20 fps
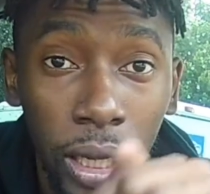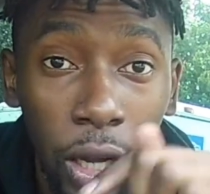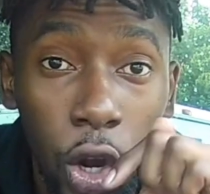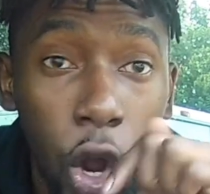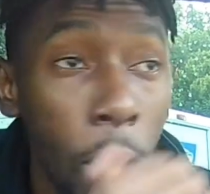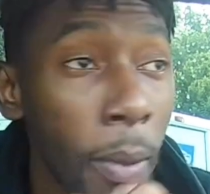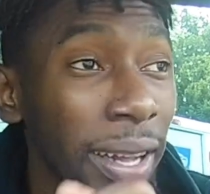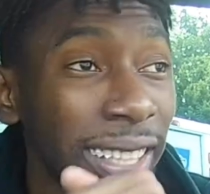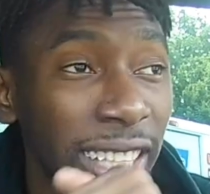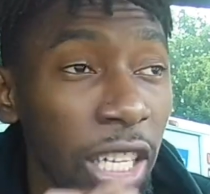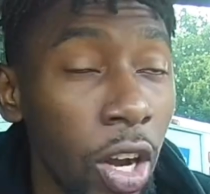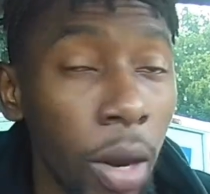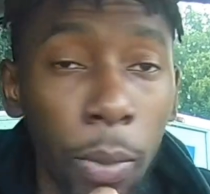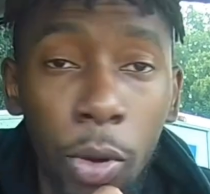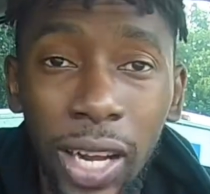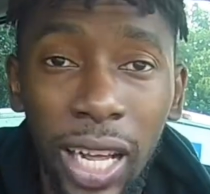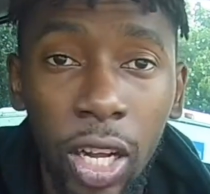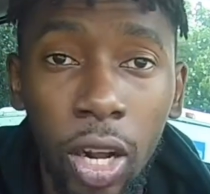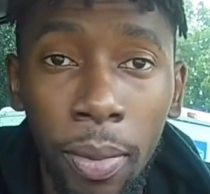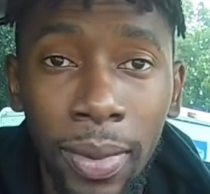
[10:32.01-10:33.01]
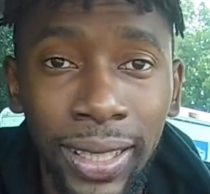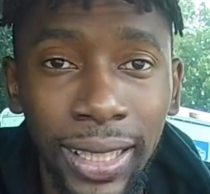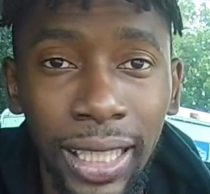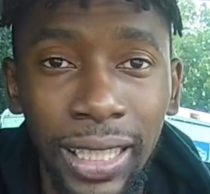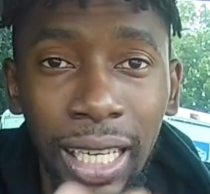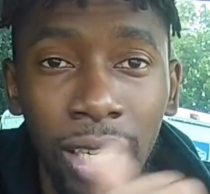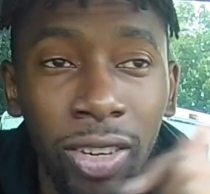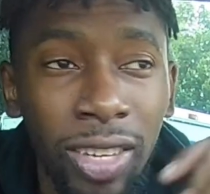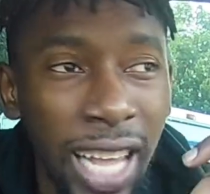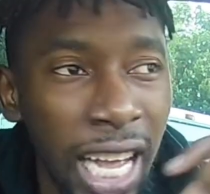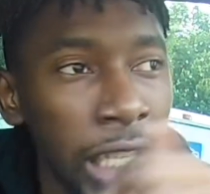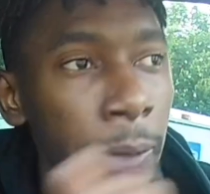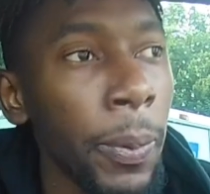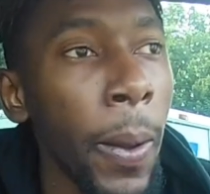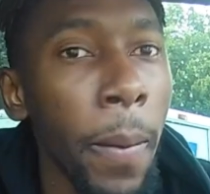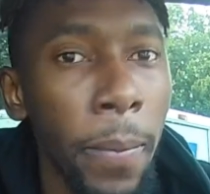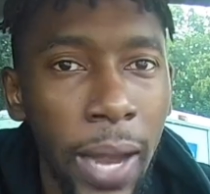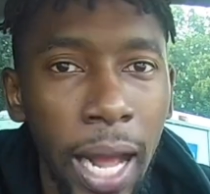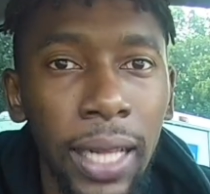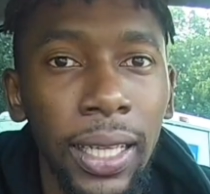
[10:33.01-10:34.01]
Comment it down below in the comment section. You can
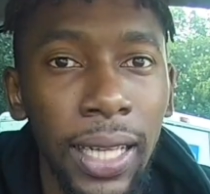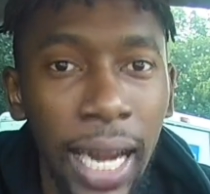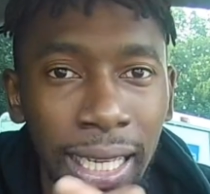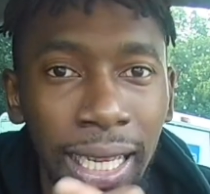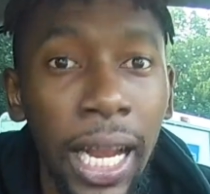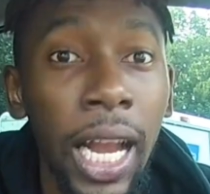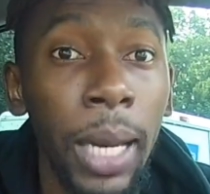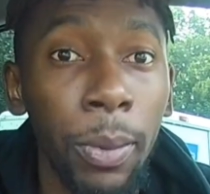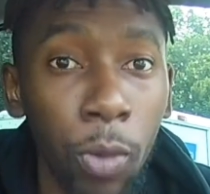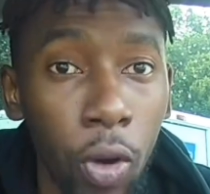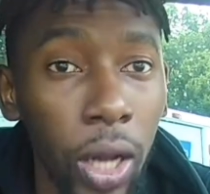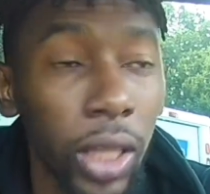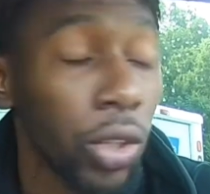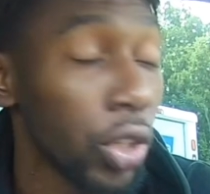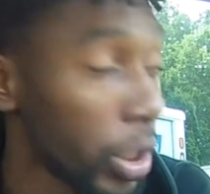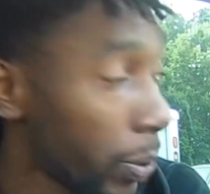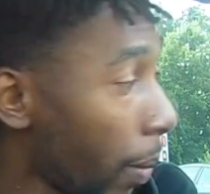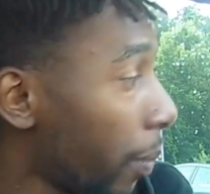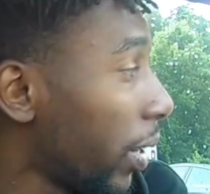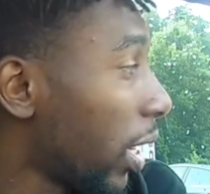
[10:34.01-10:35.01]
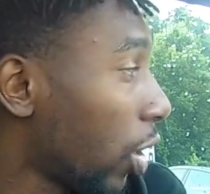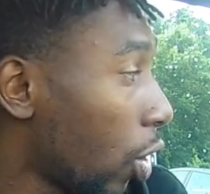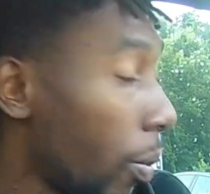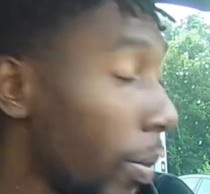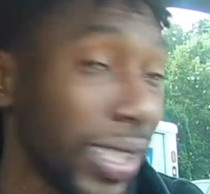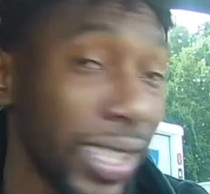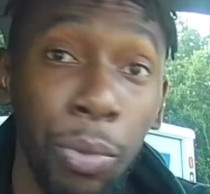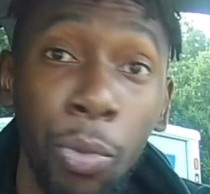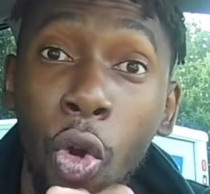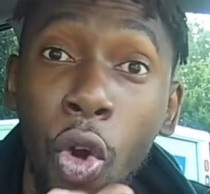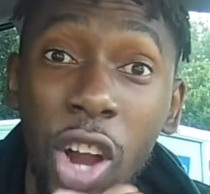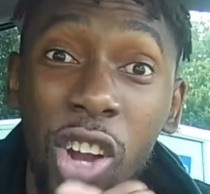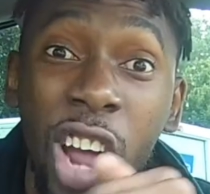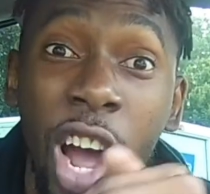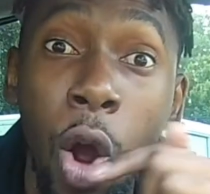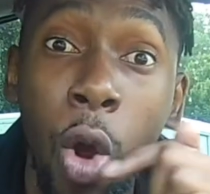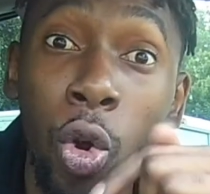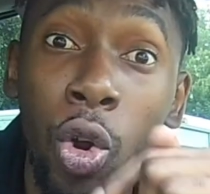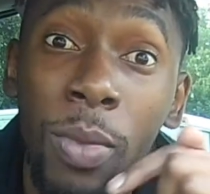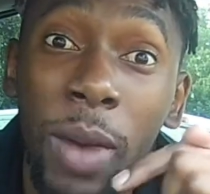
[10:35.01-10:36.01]
spam that. That's all I want to do, spam in the comment section. More
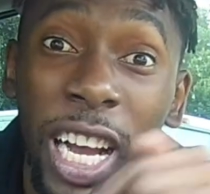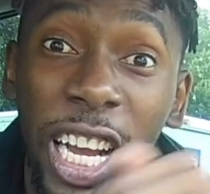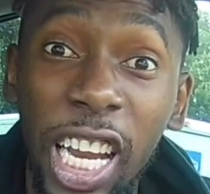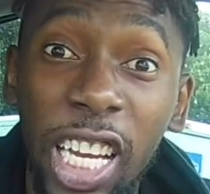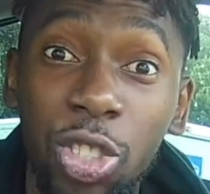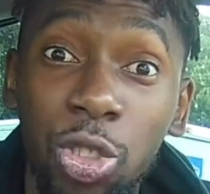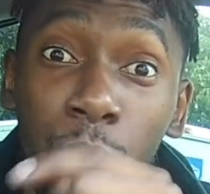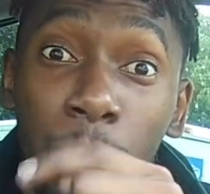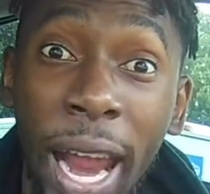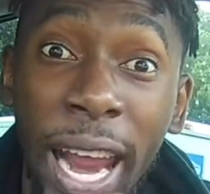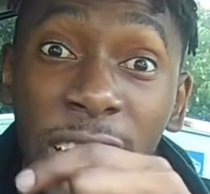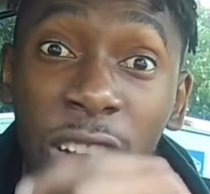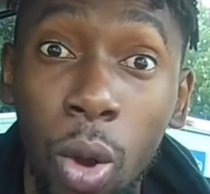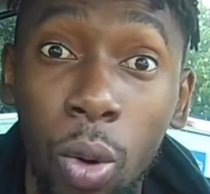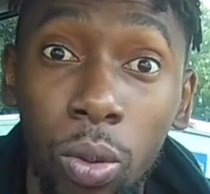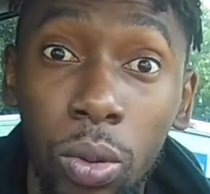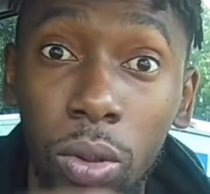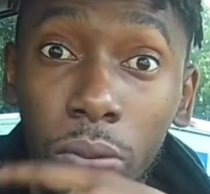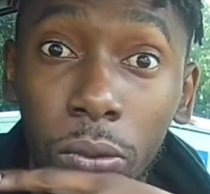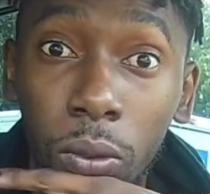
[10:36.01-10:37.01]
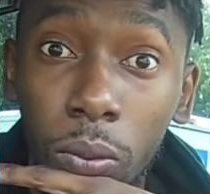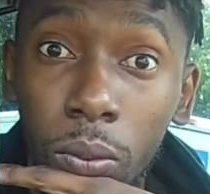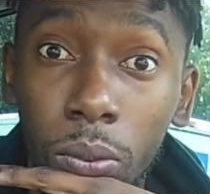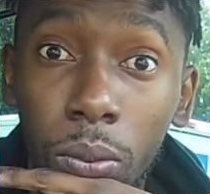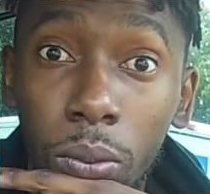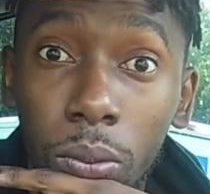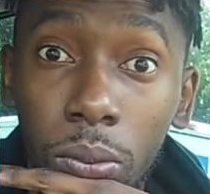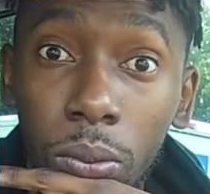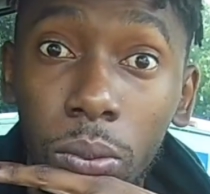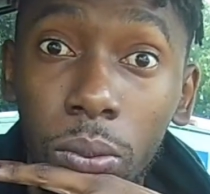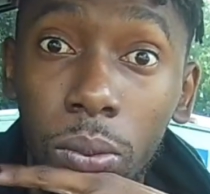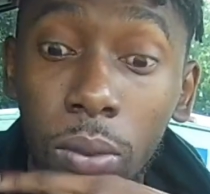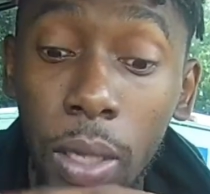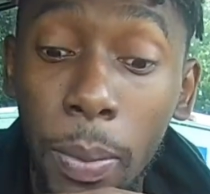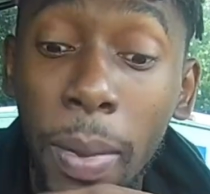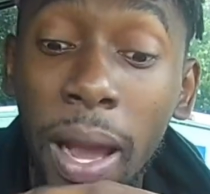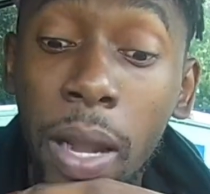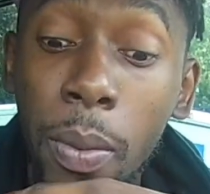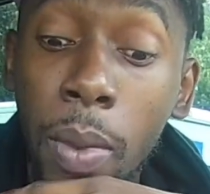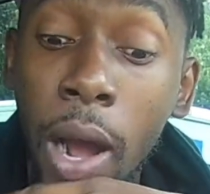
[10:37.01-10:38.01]
know who we my clash right now.
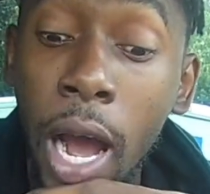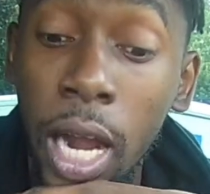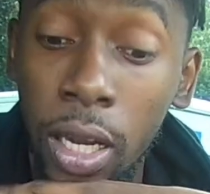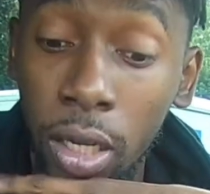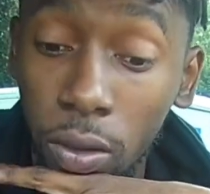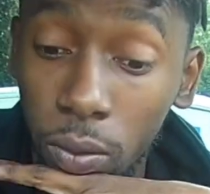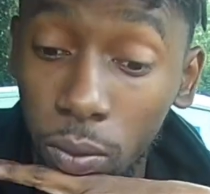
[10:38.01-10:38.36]
You man bad.